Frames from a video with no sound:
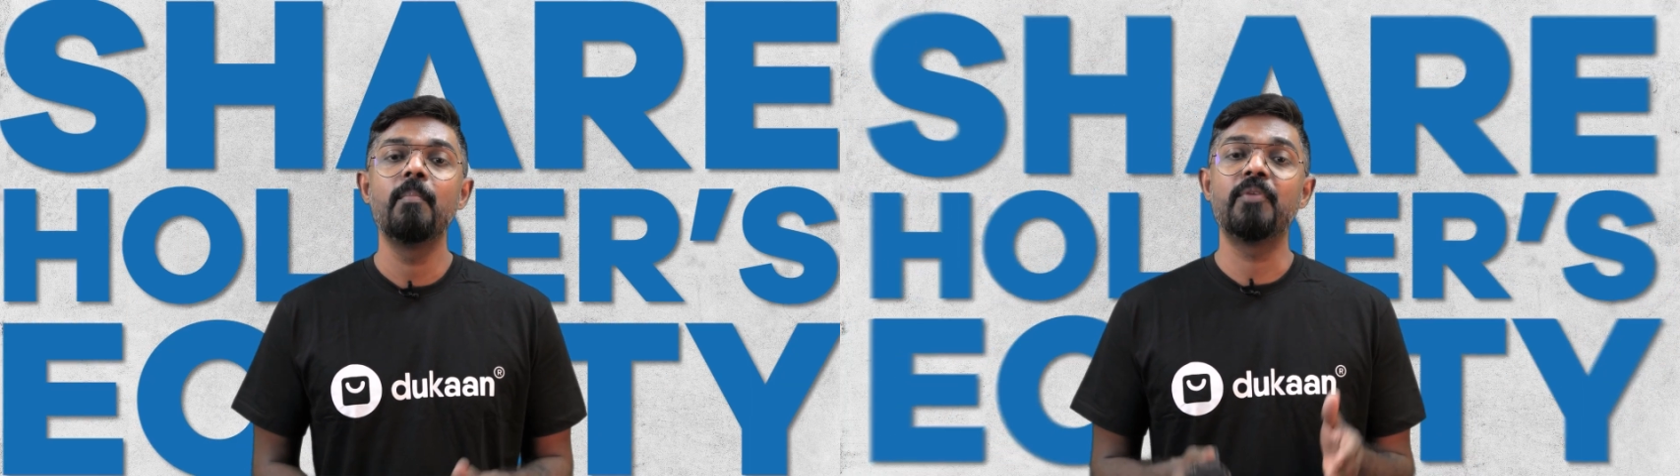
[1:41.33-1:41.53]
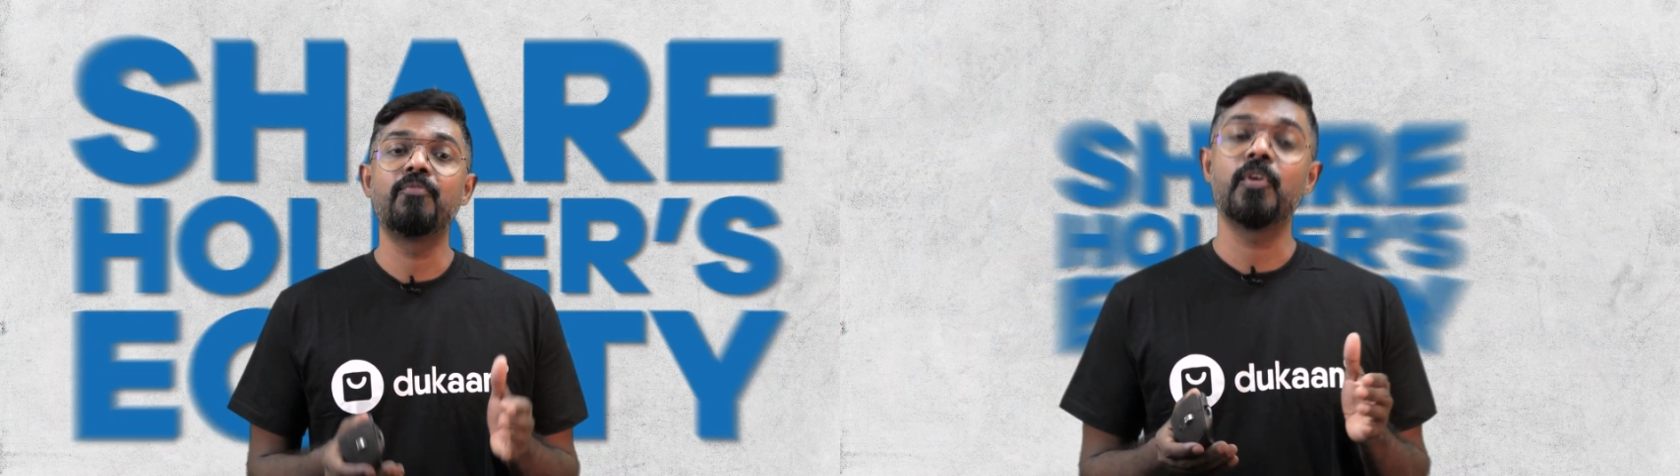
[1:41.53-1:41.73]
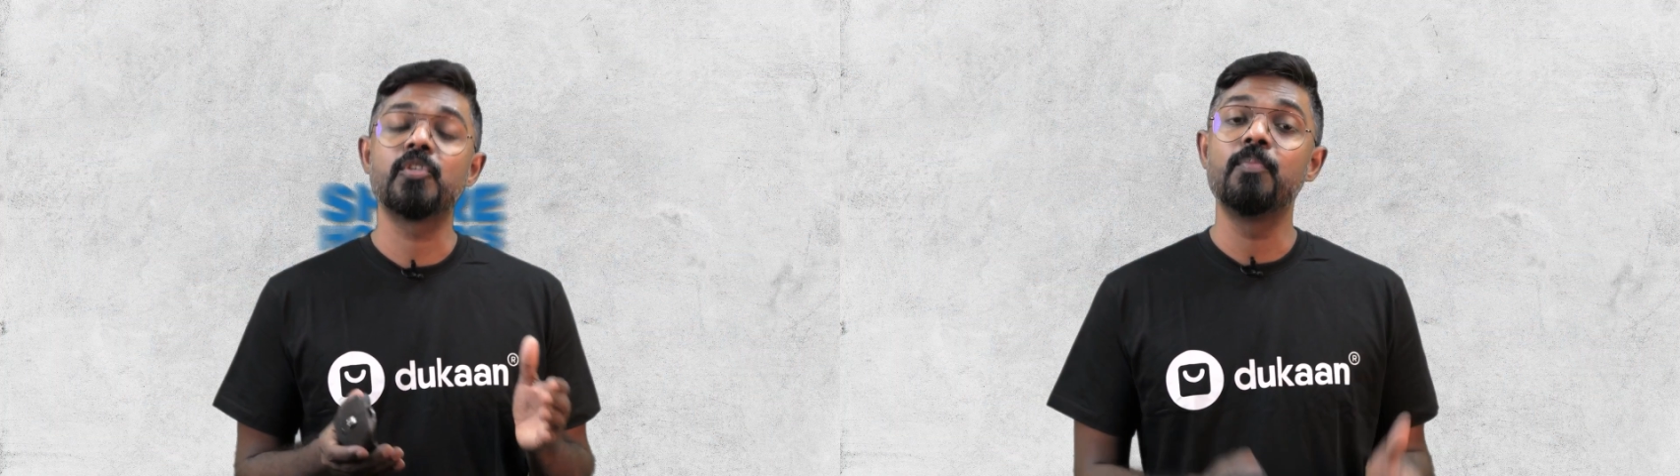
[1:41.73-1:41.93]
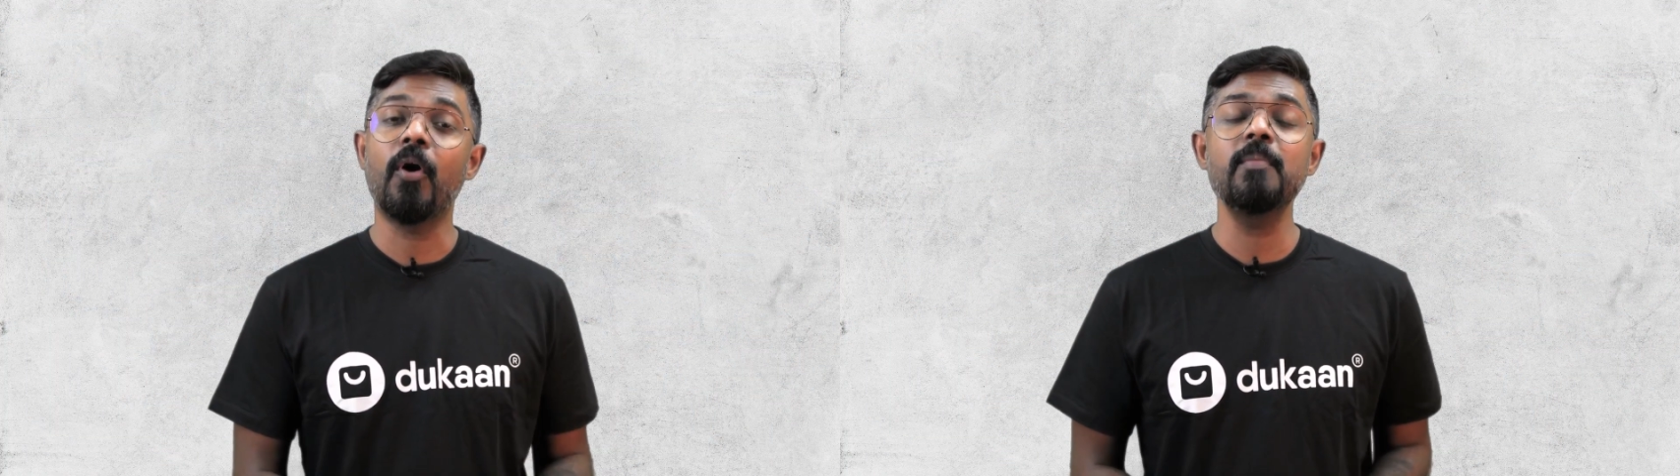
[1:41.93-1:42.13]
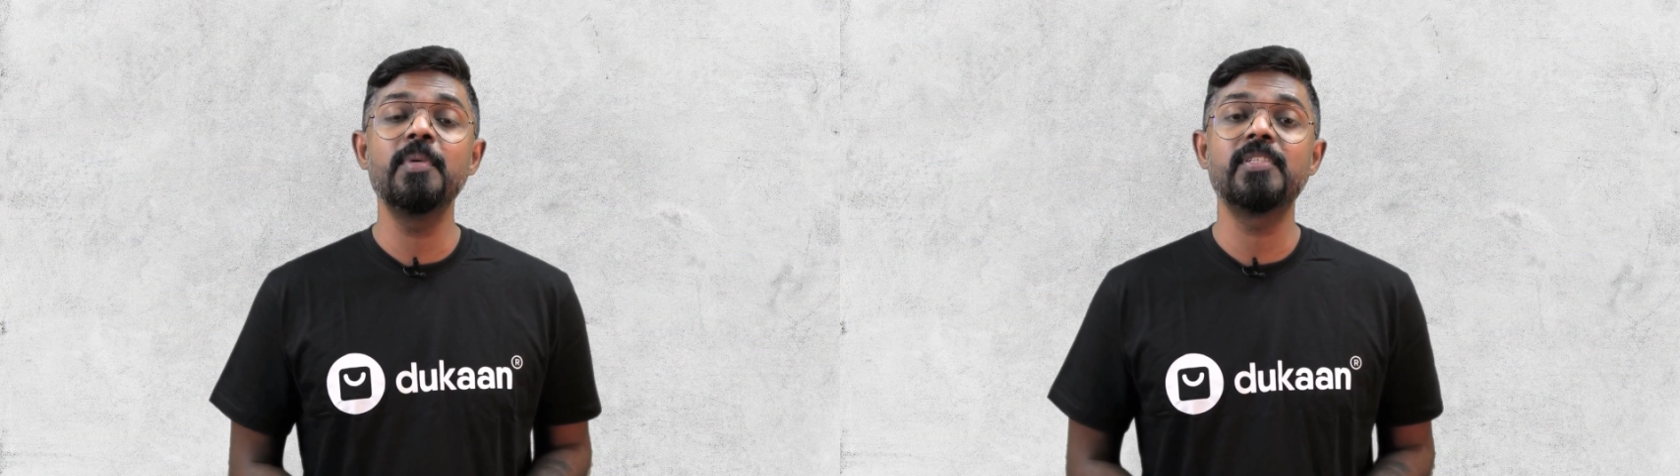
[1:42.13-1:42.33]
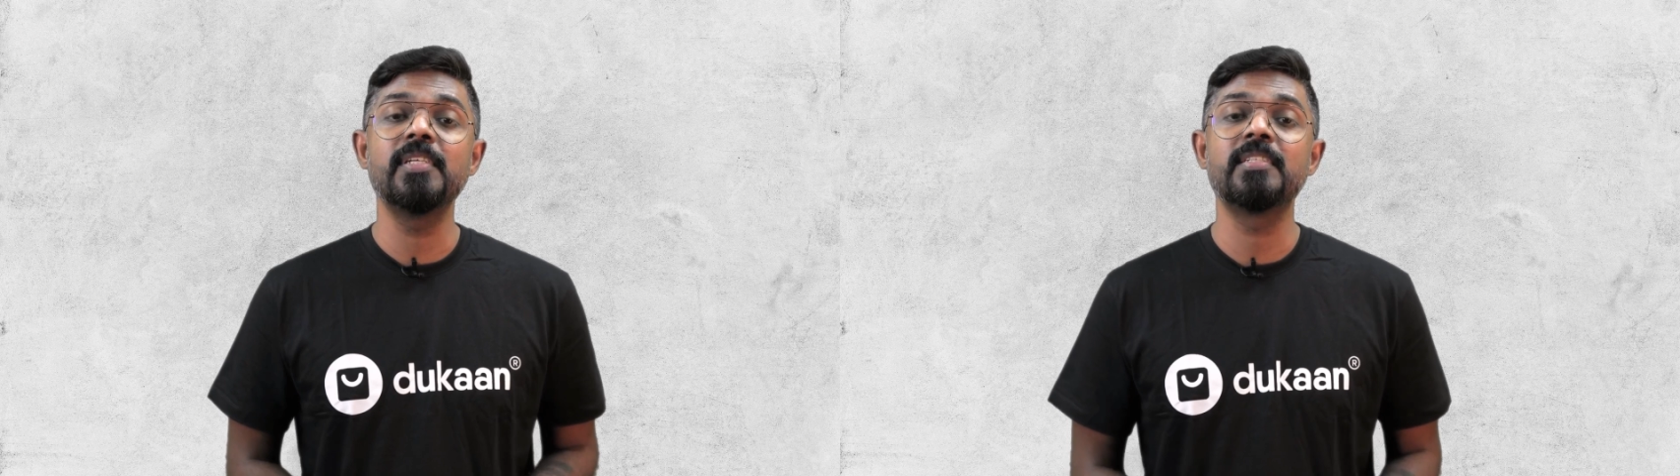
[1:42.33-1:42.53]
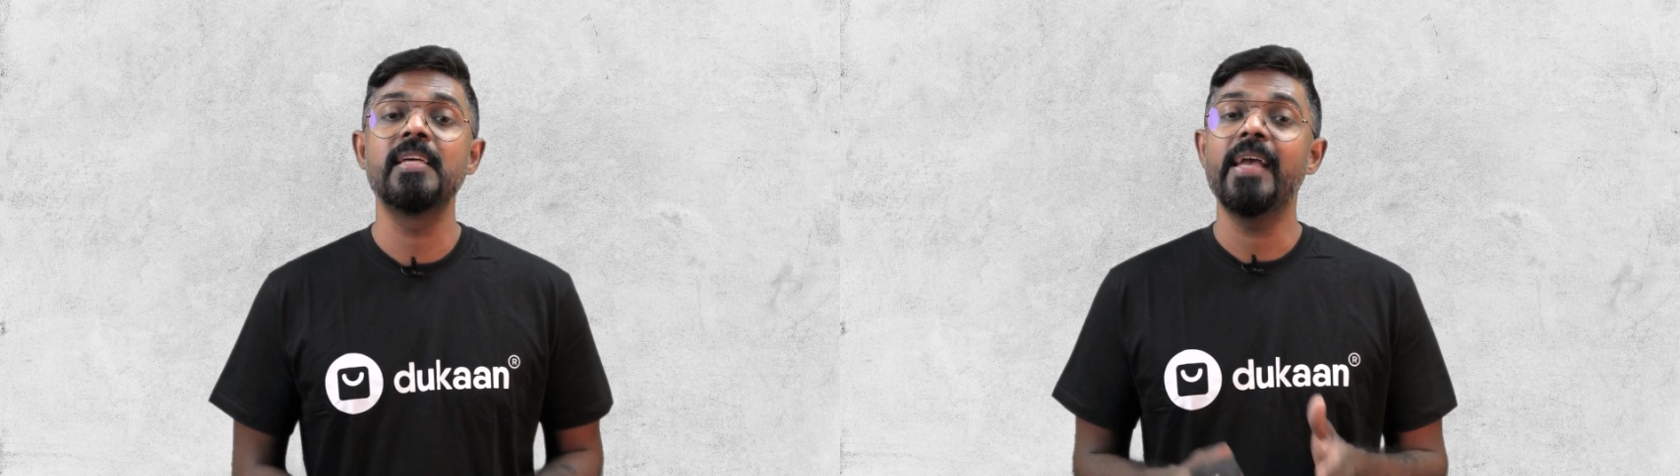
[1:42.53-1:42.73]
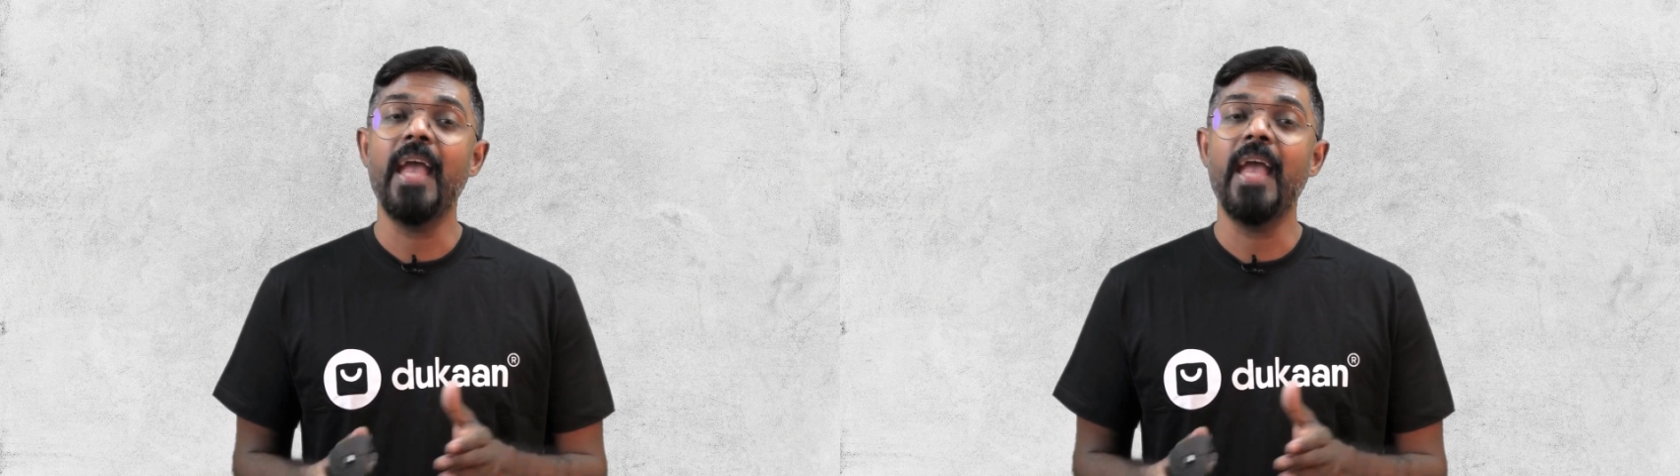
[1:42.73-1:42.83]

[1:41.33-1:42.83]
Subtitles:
but for a small business,